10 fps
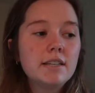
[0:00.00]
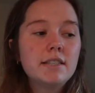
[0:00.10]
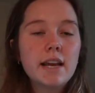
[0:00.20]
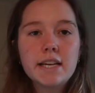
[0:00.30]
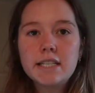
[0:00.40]

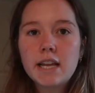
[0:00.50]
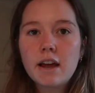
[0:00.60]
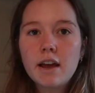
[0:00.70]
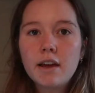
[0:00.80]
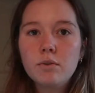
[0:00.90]
days that
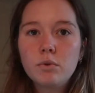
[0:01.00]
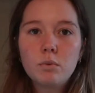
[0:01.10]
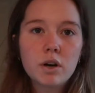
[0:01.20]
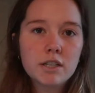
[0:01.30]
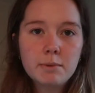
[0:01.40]
I would
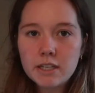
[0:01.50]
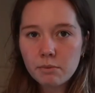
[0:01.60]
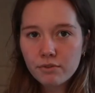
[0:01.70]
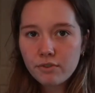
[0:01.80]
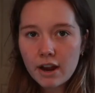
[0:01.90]
want to spend time
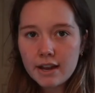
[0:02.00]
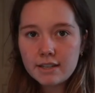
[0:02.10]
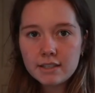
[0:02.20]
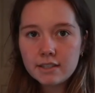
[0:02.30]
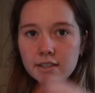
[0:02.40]
with
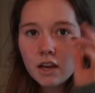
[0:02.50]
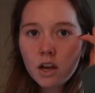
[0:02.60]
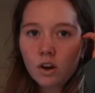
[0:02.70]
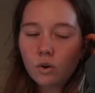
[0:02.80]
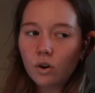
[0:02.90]
friends,
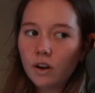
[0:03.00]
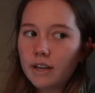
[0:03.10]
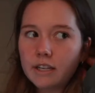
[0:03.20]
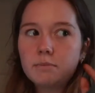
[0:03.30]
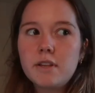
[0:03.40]
or
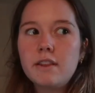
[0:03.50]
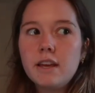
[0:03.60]
that types of